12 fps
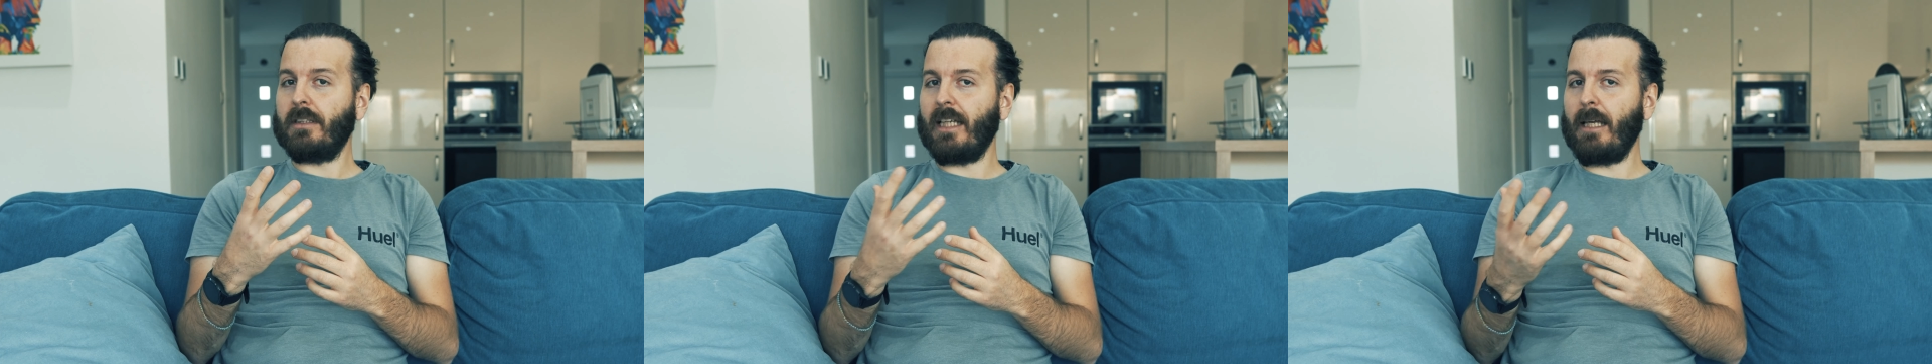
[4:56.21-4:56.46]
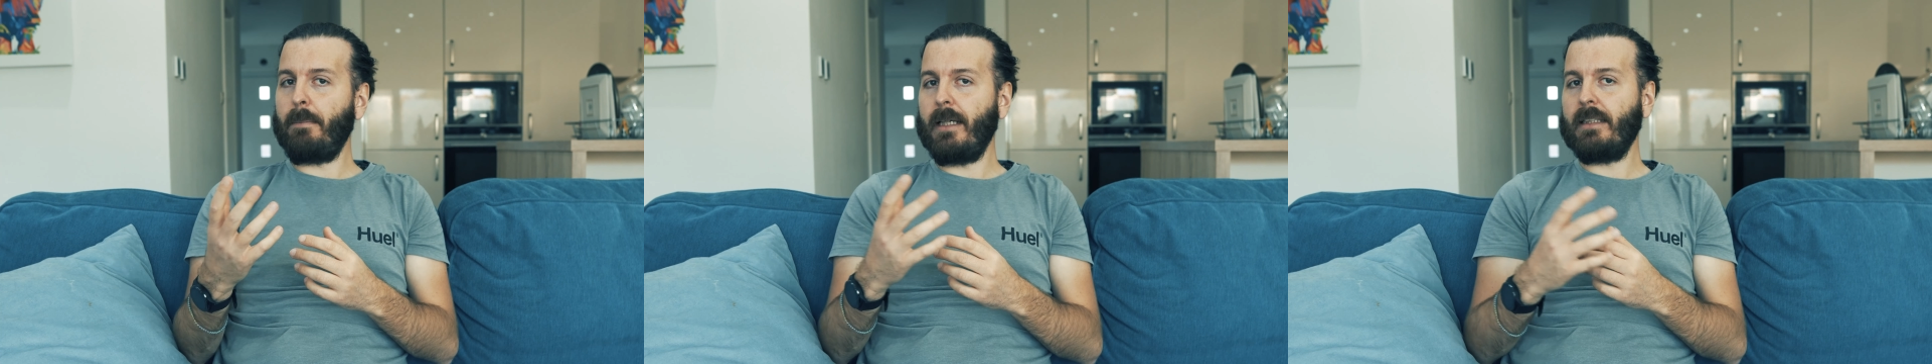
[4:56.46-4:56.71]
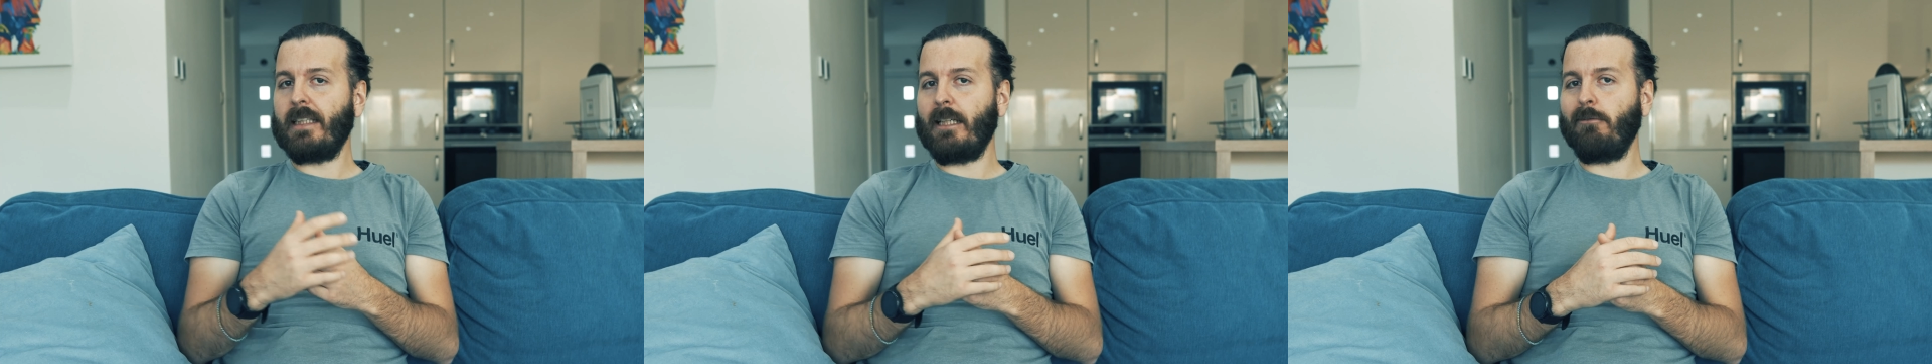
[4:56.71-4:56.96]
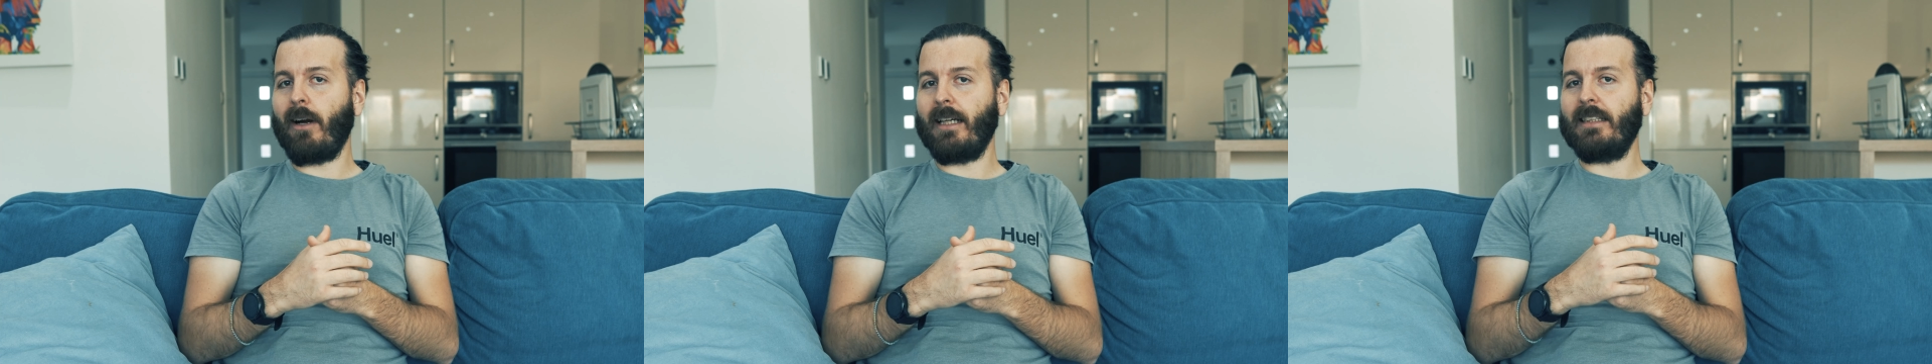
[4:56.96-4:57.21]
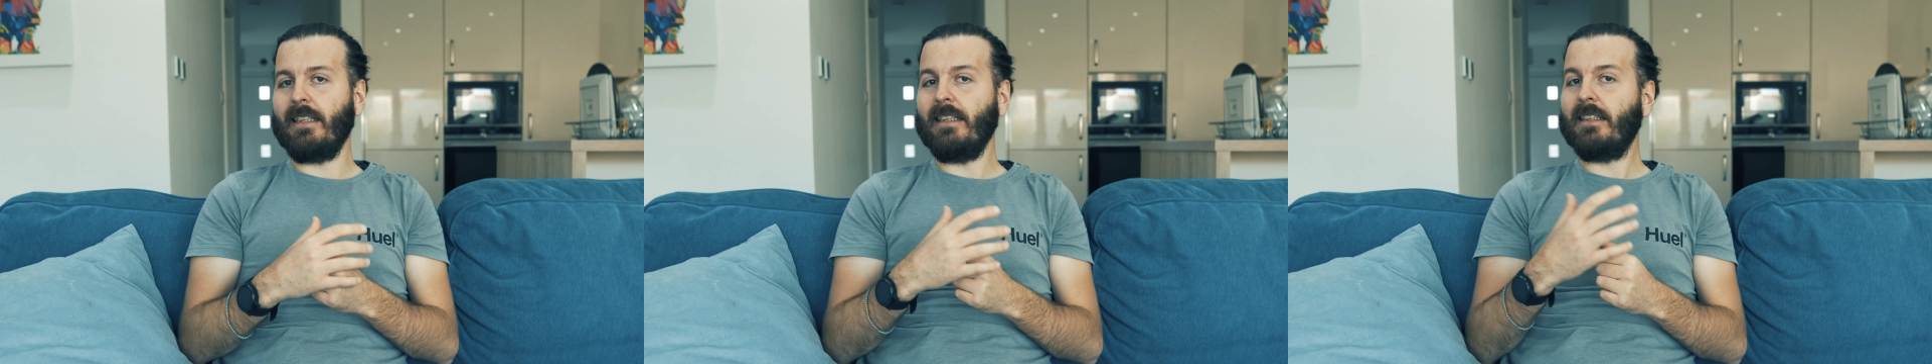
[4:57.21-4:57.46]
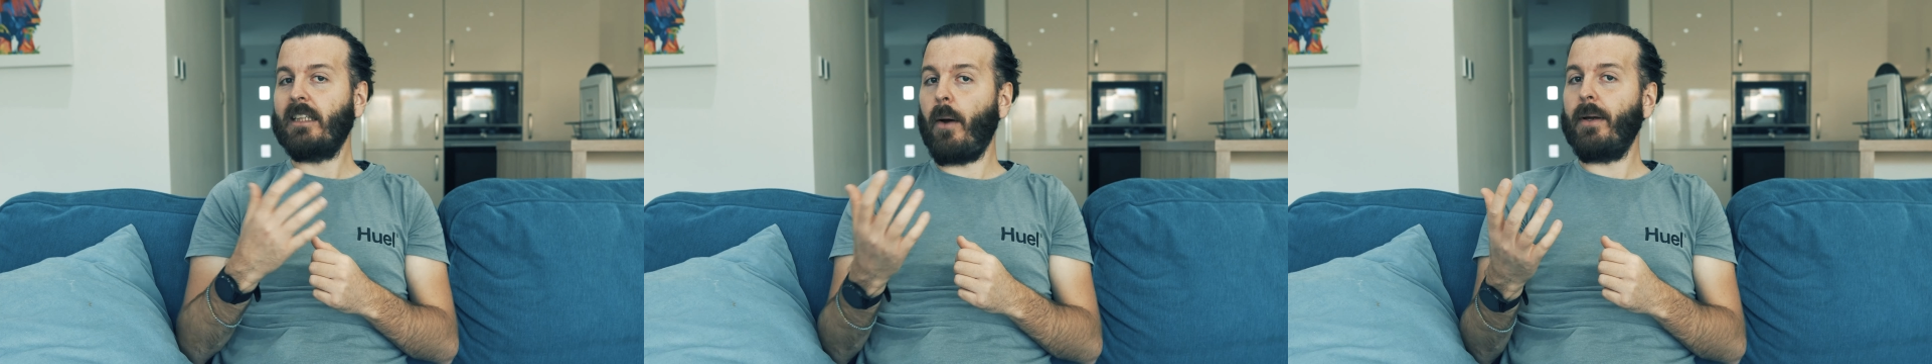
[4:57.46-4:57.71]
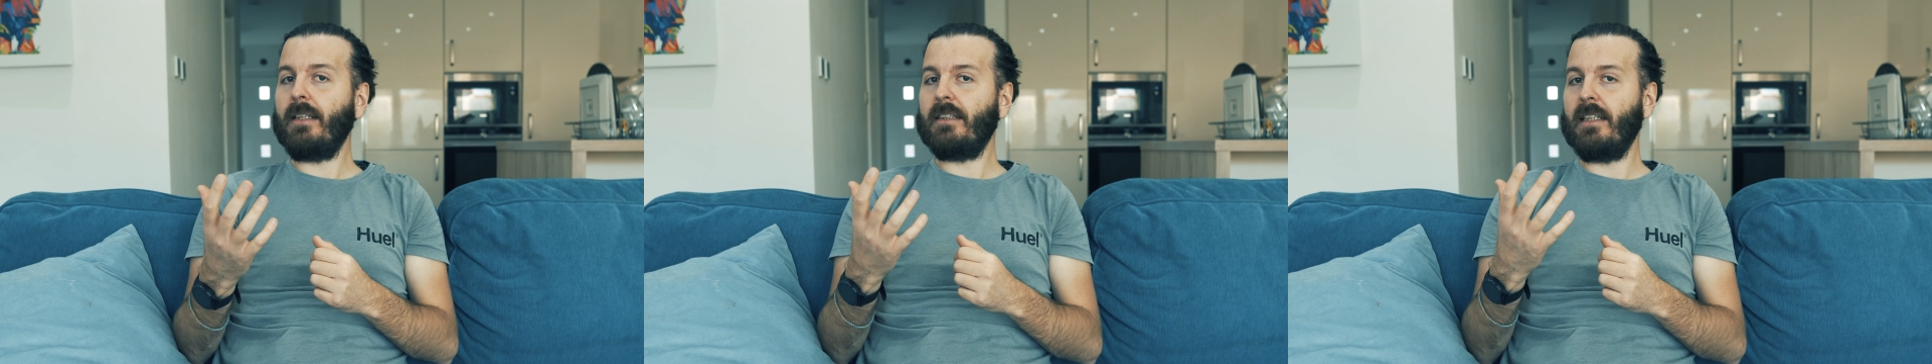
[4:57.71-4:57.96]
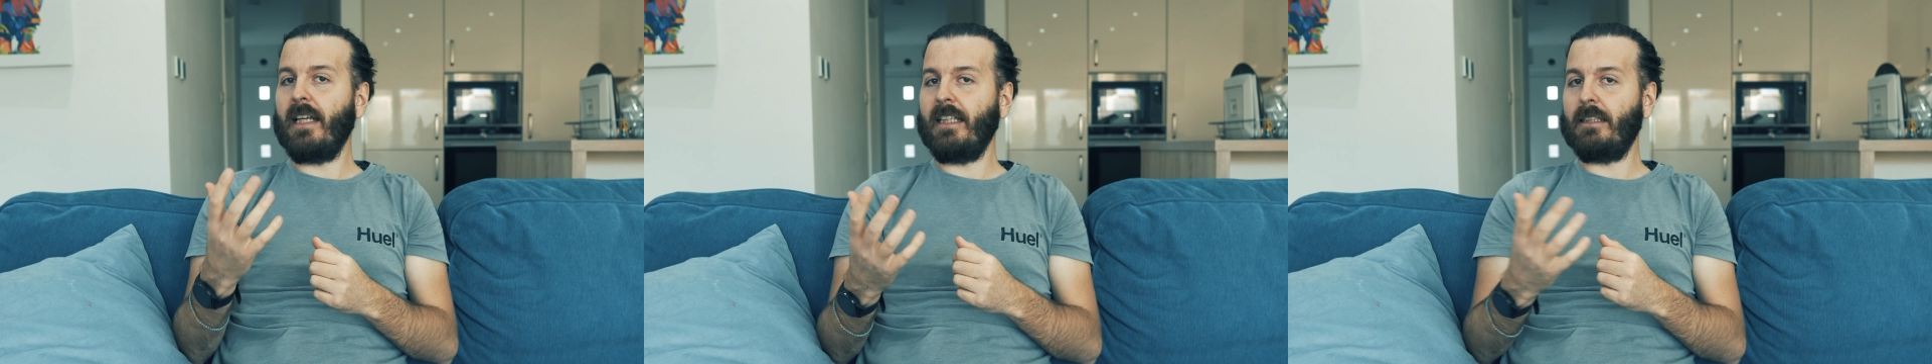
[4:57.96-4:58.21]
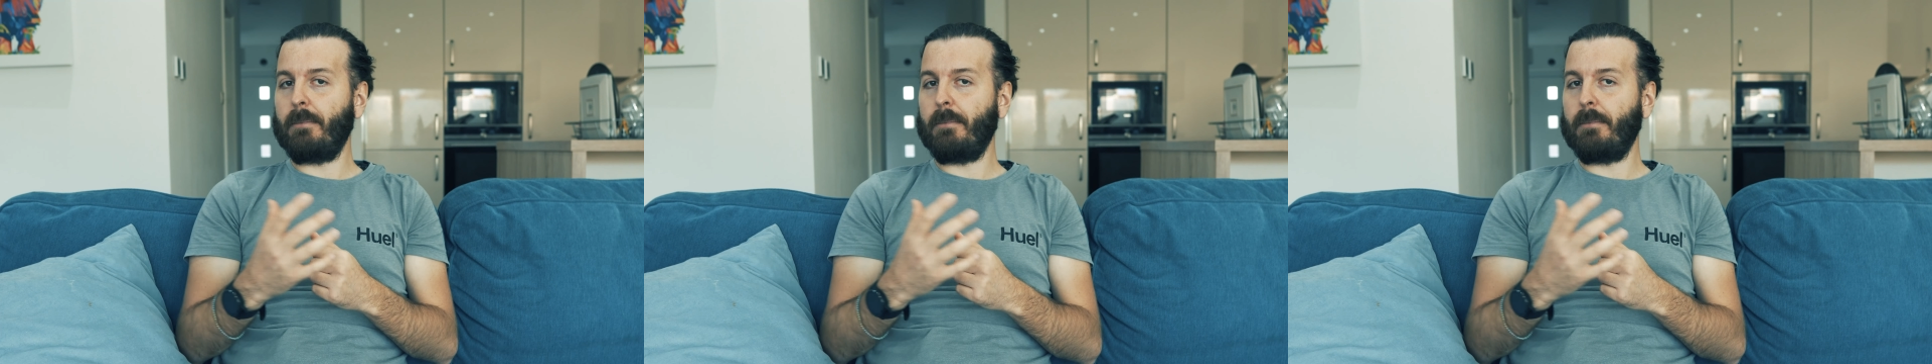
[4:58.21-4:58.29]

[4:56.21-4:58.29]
the EPC rating is going to need to